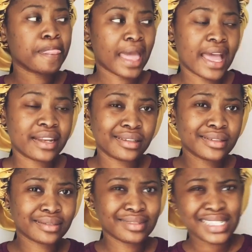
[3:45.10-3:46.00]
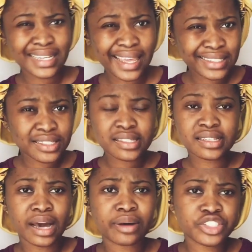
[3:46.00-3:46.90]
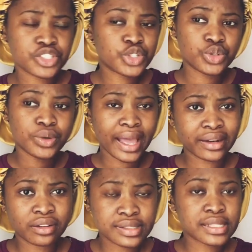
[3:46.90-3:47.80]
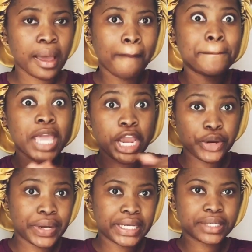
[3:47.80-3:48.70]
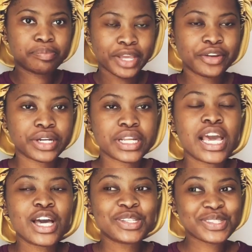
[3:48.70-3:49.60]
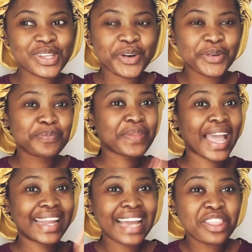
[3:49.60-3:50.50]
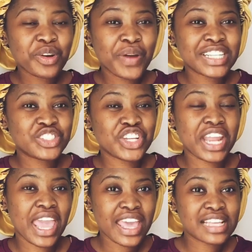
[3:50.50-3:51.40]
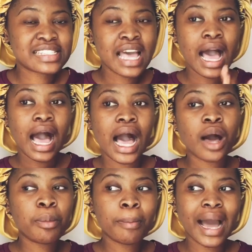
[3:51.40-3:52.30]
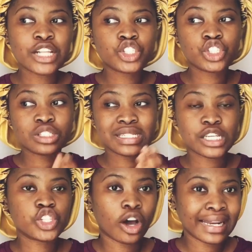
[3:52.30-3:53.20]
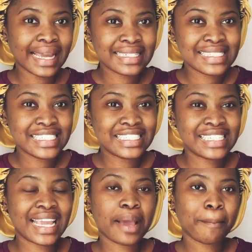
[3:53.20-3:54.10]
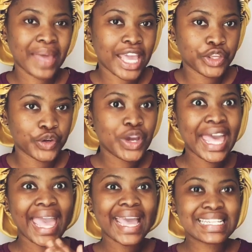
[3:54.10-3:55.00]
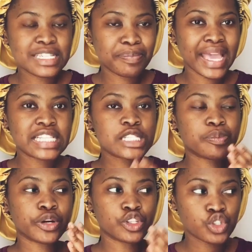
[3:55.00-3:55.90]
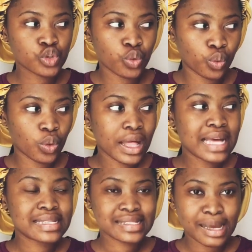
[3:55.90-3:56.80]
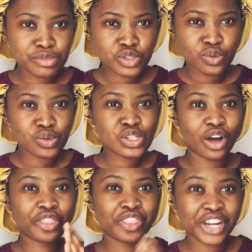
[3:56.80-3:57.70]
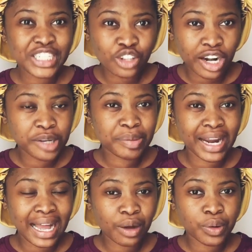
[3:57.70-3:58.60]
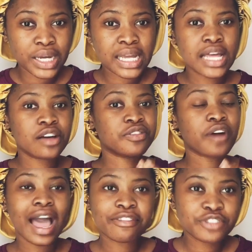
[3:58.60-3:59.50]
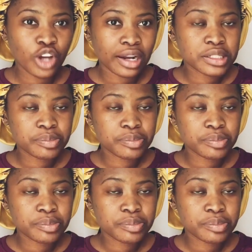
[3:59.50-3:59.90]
and teenagers, now I just do adults, period. So, another question is, how much does online teaching pay you? It depends per school. Some schools are $3 per hour, $5